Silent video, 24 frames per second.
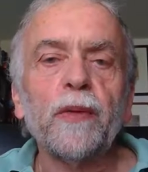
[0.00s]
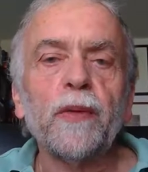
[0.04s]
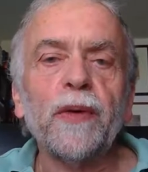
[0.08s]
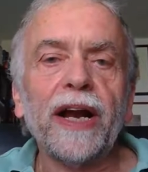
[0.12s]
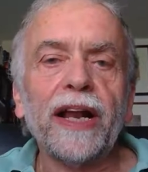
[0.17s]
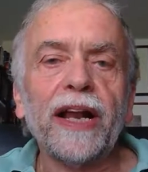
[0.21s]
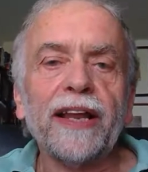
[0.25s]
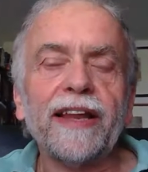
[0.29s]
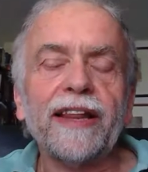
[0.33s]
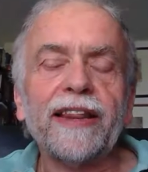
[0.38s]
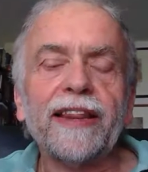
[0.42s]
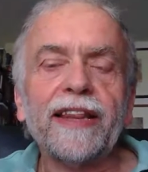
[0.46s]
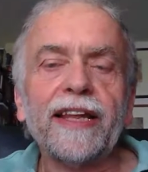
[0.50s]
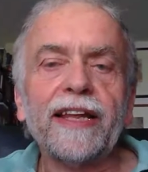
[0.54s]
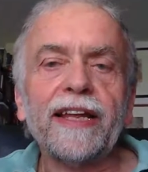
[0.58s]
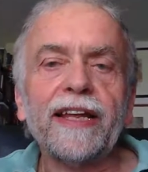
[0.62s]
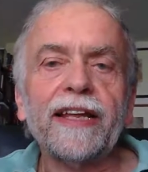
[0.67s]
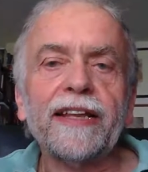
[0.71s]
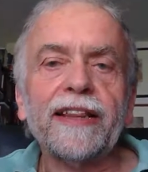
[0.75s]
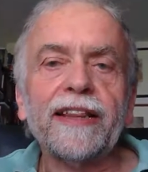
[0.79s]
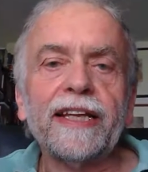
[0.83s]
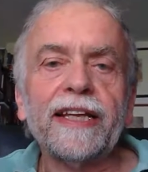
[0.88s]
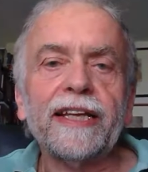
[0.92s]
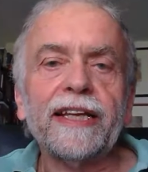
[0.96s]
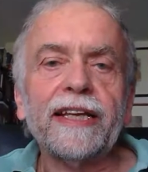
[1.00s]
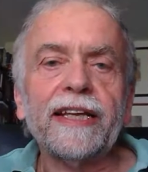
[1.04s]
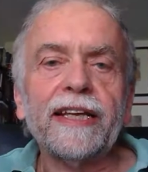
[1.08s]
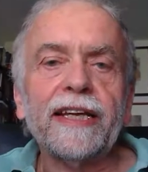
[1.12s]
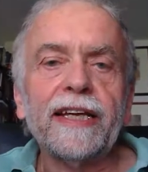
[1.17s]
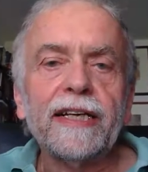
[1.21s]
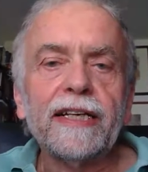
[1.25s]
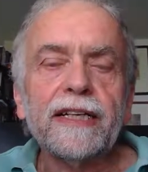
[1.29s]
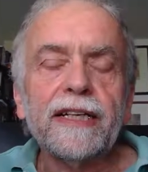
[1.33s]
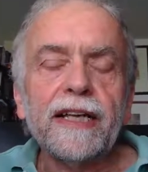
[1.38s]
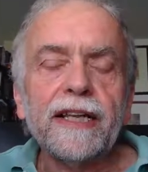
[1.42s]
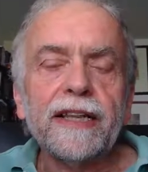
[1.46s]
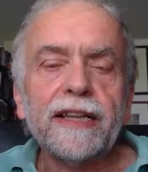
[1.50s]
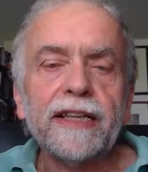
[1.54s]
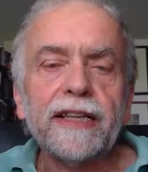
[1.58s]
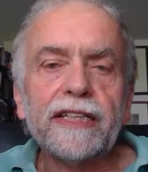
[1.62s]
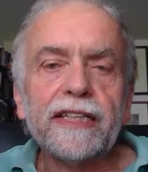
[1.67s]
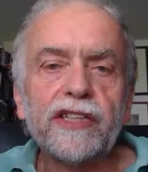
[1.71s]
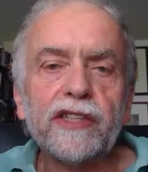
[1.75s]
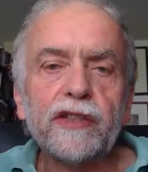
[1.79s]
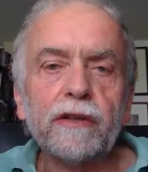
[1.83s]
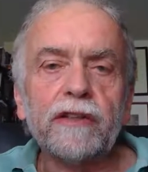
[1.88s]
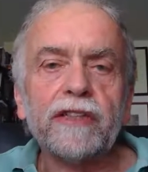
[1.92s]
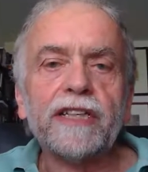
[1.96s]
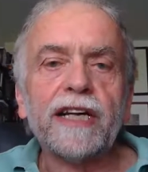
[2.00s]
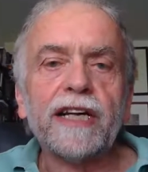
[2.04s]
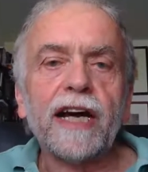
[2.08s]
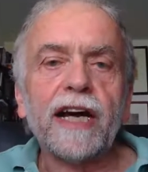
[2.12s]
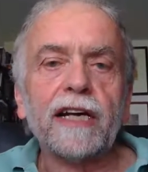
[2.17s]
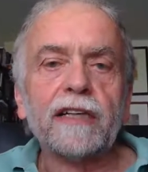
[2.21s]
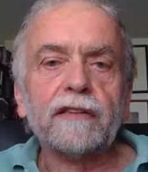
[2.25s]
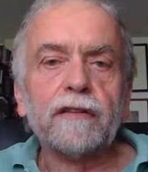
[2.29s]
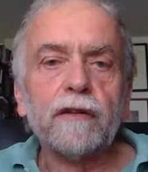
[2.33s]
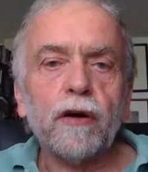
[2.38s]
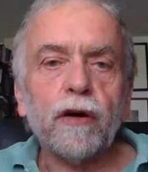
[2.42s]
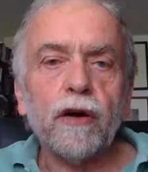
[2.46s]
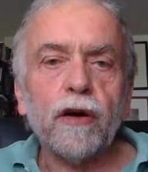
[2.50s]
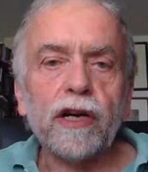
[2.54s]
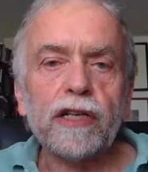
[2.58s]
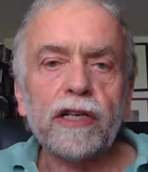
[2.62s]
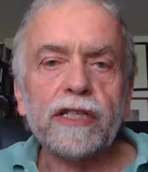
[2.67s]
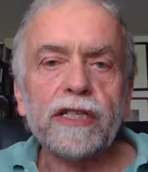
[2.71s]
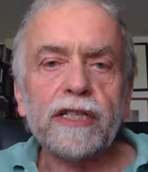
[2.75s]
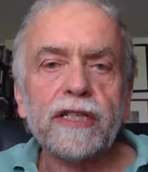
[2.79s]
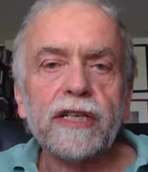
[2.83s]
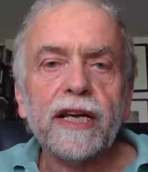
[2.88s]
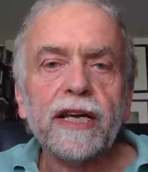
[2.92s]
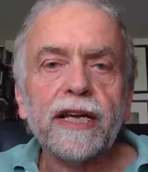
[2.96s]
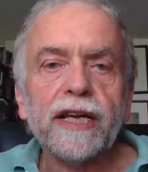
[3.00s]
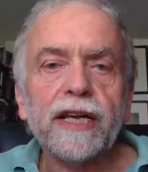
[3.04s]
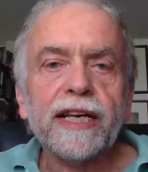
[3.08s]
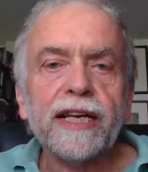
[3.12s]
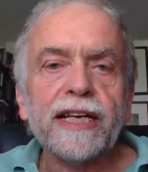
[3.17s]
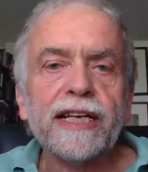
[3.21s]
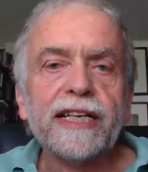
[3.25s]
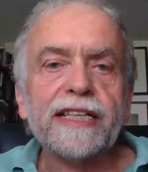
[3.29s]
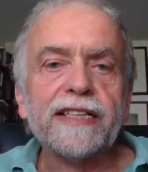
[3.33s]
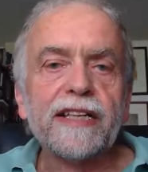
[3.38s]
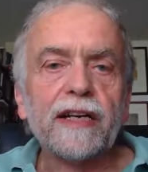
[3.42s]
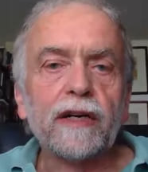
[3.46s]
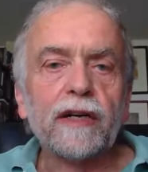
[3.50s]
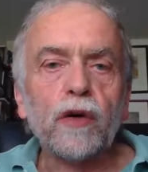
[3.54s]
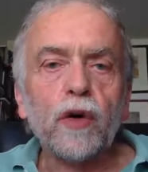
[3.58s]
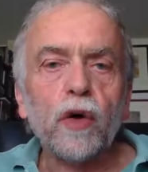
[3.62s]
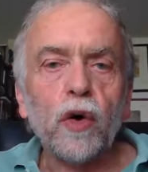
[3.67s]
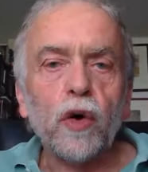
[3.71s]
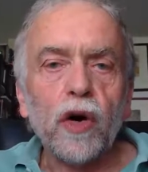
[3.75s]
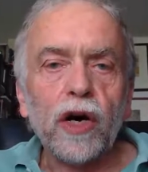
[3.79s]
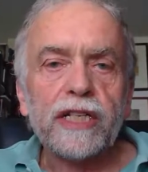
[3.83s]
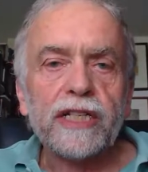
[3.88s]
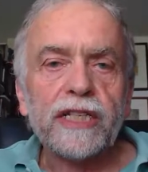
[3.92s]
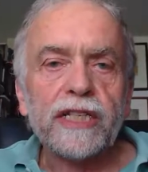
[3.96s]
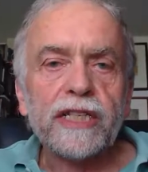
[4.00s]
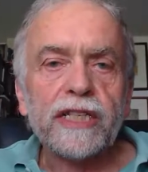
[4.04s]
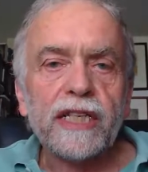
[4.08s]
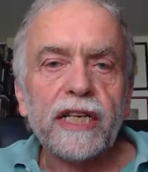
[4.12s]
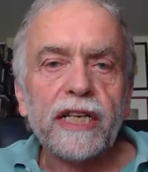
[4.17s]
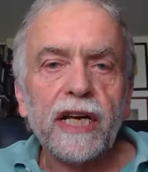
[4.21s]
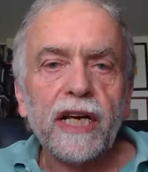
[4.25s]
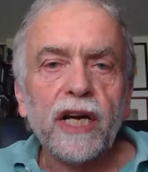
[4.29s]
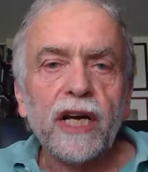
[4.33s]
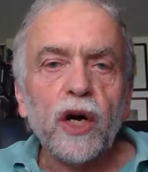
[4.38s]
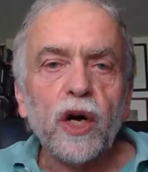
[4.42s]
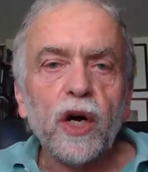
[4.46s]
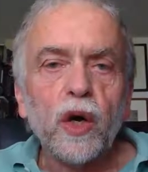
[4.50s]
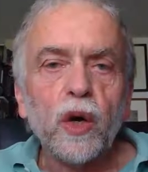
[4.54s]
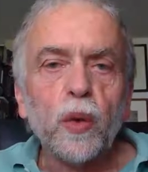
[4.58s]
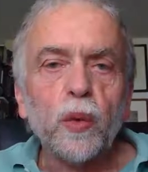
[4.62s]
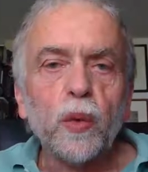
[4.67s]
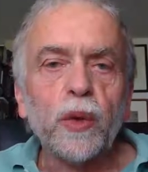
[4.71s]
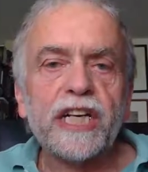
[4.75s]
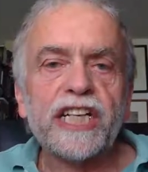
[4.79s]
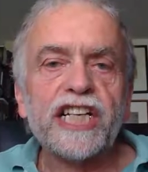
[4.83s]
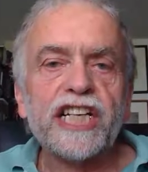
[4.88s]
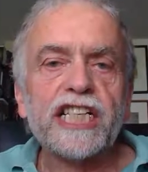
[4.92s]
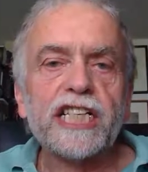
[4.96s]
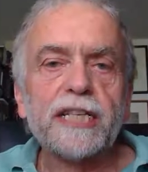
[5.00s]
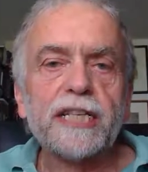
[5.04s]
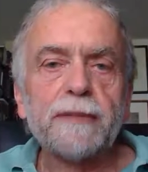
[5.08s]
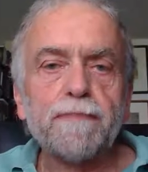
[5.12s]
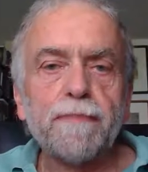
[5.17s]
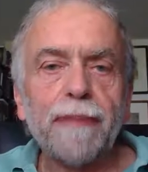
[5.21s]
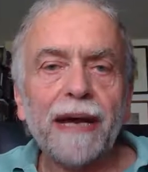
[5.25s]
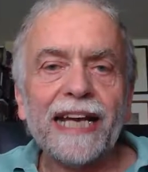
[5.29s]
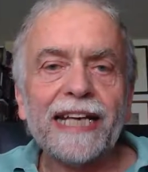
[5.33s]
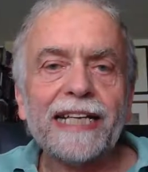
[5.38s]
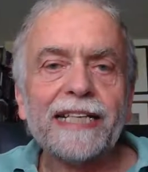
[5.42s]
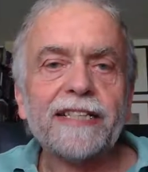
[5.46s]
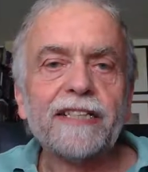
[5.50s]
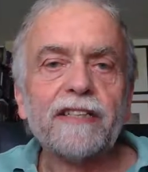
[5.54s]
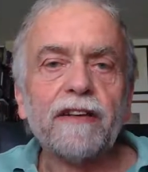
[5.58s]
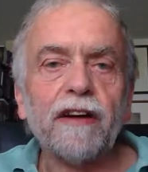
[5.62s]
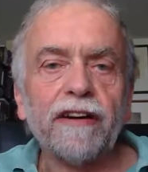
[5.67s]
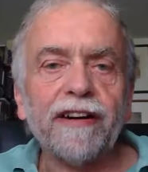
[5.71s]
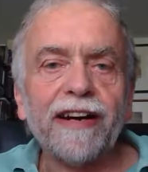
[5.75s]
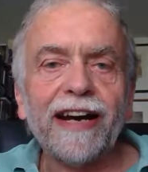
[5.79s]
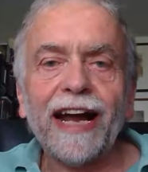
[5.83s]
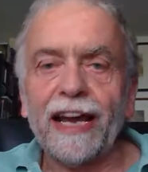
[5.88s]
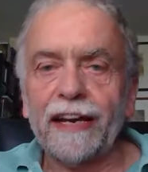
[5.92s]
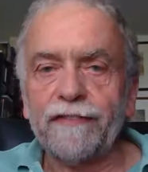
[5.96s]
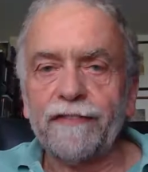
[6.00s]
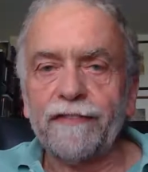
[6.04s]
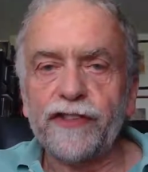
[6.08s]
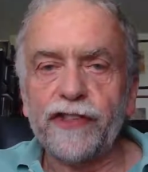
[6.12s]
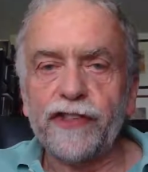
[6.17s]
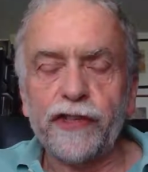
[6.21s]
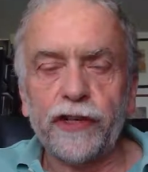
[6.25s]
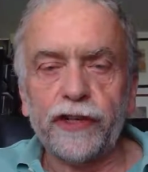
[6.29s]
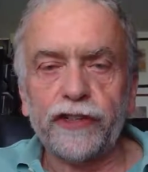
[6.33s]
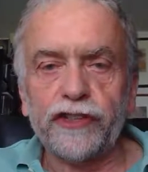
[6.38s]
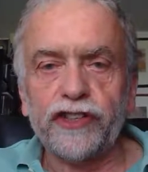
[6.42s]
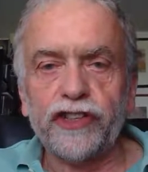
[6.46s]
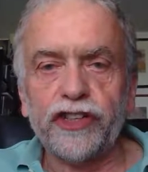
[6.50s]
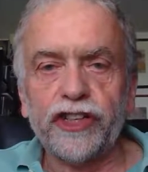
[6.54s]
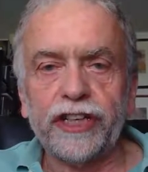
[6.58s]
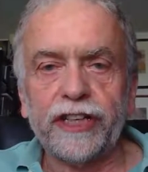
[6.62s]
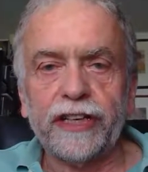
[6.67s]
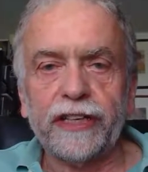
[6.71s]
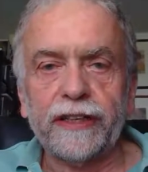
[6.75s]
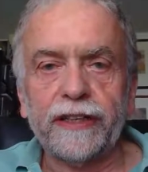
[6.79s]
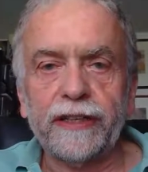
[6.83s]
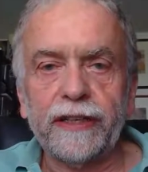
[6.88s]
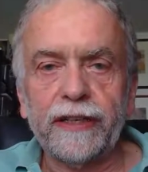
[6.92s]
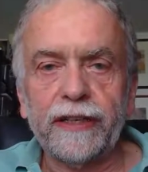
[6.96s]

Well, the Stuttgart course is a course which is based on live surgery.